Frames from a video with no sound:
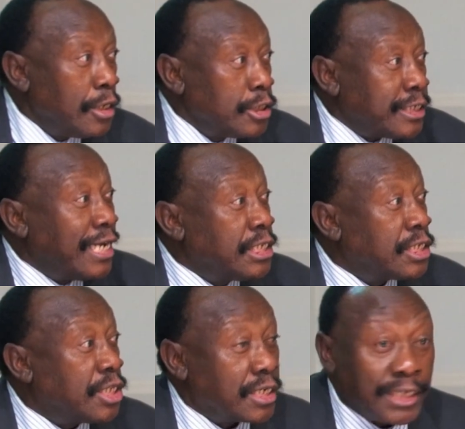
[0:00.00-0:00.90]

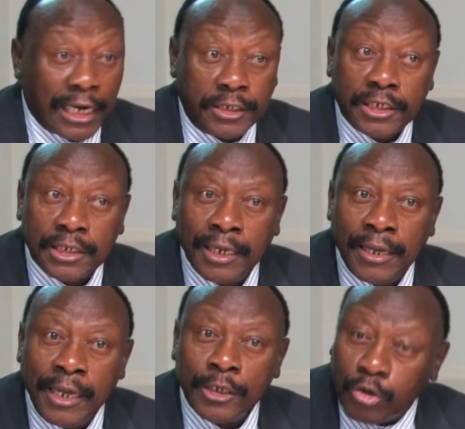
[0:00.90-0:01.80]
changed the results.
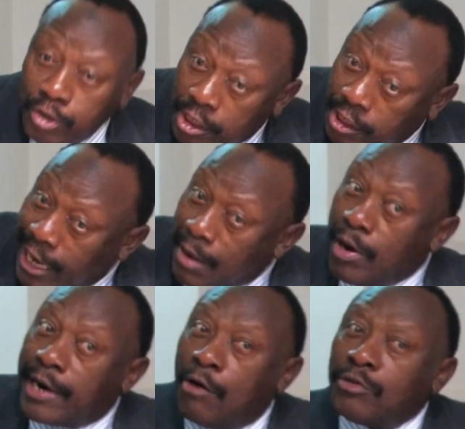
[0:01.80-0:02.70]
So this
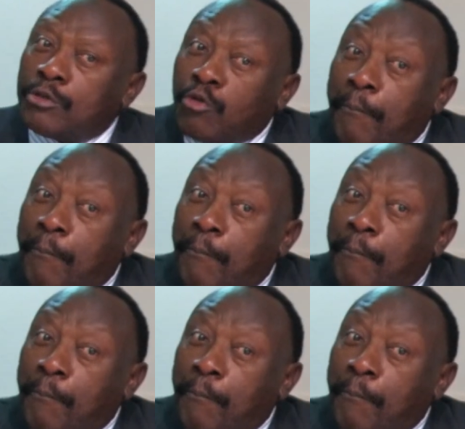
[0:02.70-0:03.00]
time around, to